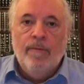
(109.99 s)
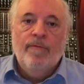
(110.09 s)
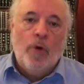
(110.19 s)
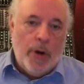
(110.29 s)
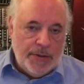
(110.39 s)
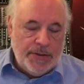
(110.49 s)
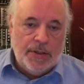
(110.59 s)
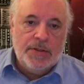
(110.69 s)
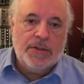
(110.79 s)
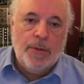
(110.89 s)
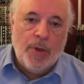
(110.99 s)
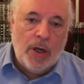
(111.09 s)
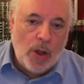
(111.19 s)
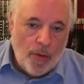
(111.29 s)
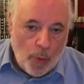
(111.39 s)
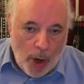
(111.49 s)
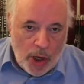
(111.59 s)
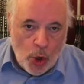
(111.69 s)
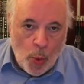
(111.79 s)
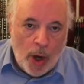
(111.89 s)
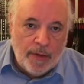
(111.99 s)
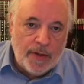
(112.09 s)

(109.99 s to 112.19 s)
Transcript: for instance, depending on the rate you're running